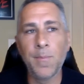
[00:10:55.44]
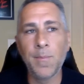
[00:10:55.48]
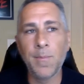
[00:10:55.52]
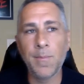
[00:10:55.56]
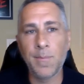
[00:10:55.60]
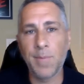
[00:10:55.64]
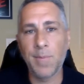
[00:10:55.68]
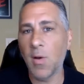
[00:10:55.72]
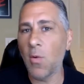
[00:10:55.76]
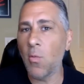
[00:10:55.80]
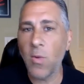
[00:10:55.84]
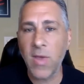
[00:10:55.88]

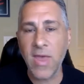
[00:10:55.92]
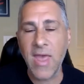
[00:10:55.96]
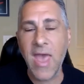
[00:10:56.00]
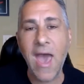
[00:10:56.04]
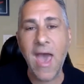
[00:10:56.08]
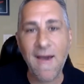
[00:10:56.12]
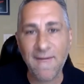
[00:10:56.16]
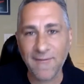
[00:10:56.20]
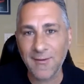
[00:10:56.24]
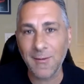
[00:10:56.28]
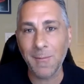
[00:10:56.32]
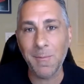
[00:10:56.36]
But we
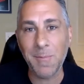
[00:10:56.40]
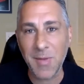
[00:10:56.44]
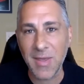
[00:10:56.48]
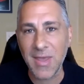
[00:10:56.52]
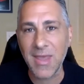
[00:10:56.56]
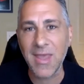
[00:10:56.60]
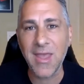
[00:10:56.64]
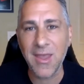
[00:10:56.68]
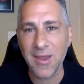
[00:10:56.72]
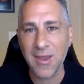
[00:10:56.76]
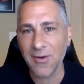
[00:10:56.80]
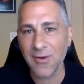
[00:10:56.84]
have to be
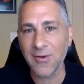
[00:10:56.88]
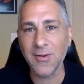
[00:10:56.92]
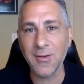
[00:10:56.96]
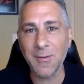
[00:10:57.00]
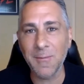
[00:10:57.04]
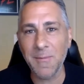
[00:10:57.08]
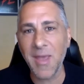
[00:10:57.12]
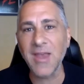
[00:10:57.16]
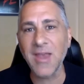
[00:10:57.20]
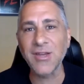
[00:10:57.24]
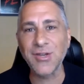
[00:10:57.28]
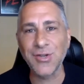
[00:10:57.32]
here to
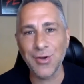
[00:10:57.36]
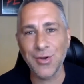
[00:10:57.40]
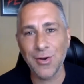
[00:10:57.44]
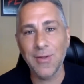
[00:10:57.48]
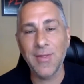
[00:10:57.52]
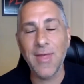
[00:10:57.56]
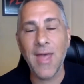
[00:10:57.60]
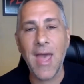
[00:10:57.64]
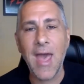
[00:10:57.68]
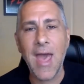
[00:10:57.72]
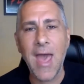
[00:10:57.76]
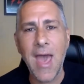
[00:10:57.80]
make sure
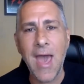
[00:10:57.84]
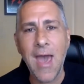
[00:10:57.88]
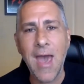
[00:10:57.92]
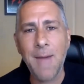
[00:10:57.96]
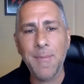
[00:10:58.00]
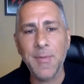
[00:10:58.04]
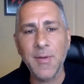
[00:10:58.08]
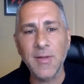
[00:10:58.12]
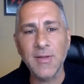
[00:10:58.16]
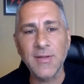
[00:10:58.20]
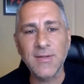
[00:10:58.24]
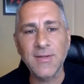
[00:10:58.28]
that
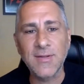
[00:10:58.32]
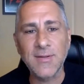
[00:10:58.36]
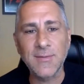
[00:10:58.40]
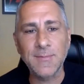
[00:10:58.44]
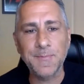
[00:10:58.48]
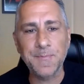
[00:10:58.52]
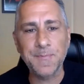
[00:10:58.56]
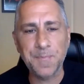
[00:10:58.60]
happens.